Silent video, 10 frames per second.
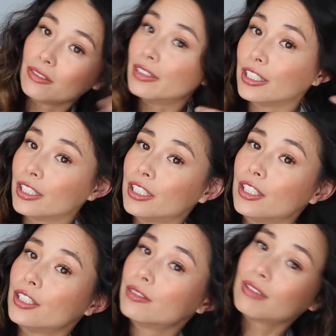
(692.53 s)
what are you gonna
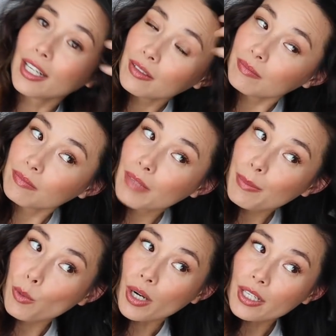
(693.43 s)
do, right?
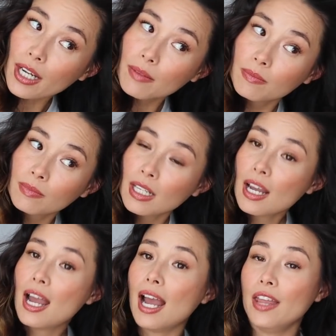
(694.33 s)
Maybe one day.
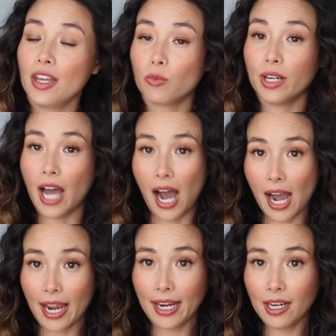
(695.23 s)
And then when
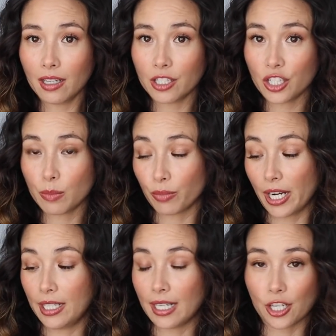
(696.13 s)
I
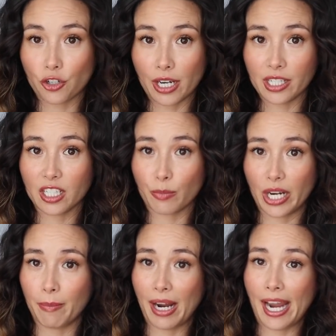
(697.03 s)
spray texturizing
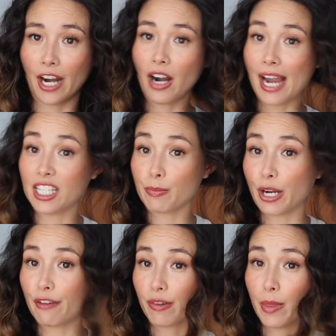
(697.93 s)
spray in my hair, I
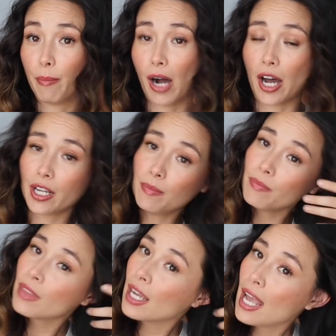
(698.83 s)
spray it from the bottom,
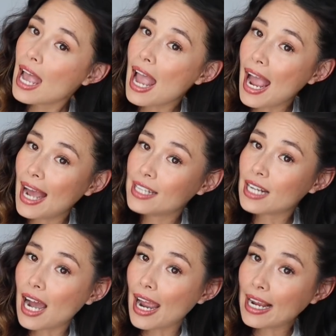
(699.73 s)
and
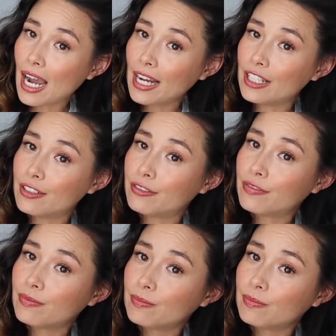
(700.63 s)
I kind of,